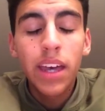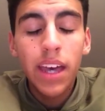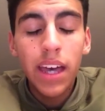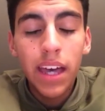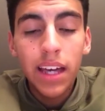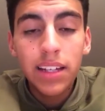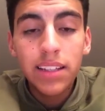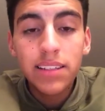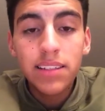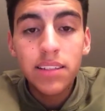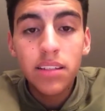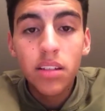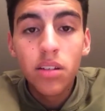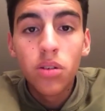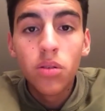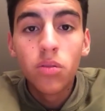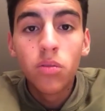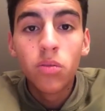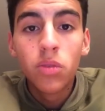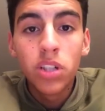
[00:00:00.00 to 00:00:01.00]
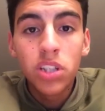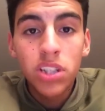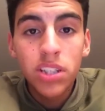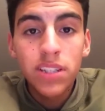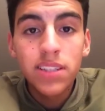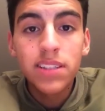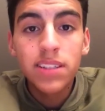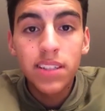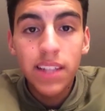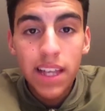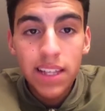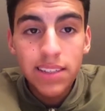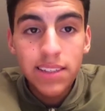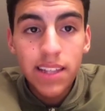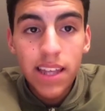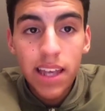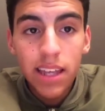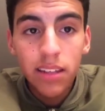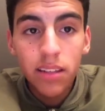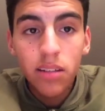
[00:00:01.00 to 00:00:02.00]
x, which is less
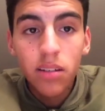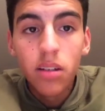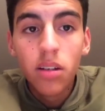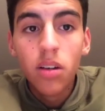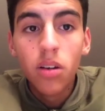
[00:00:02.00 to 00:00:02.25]
than